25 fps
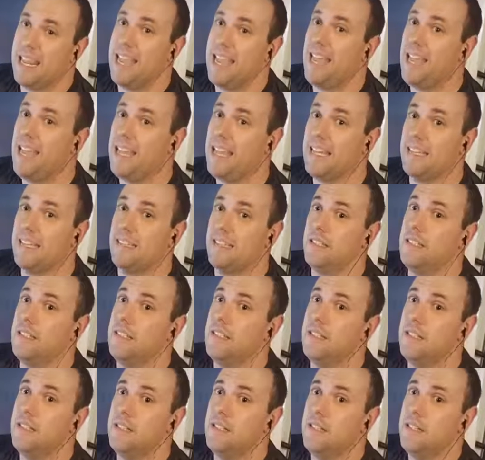And
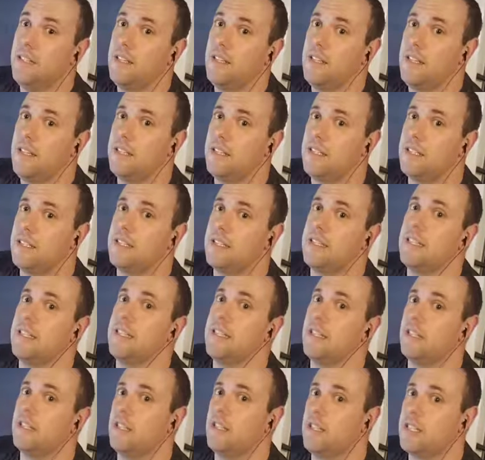it's
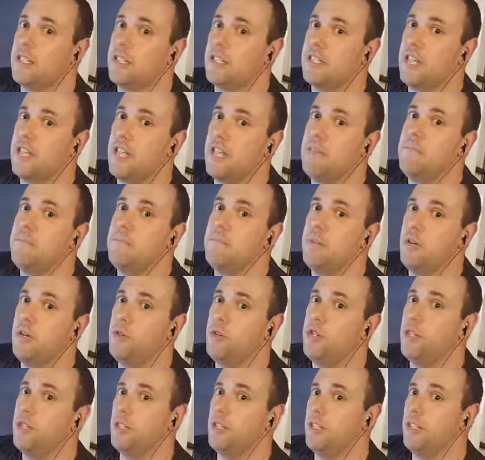actually the same
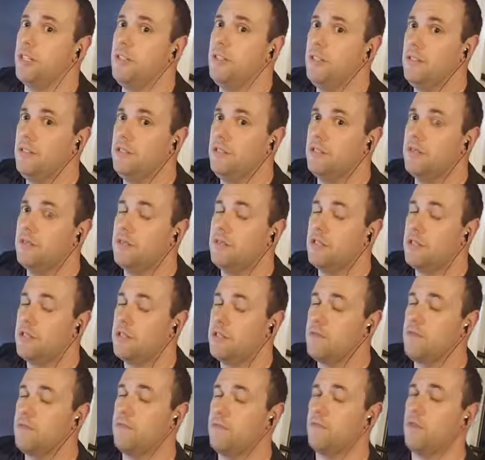motion,
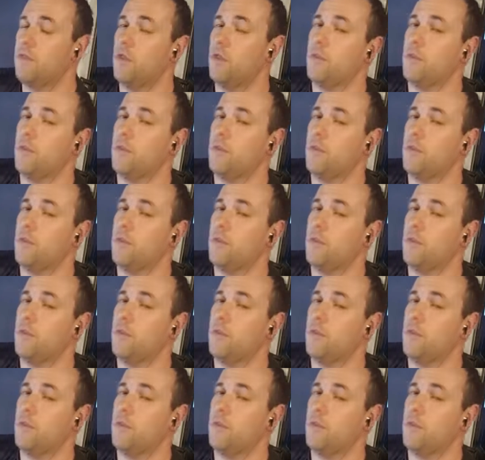just for the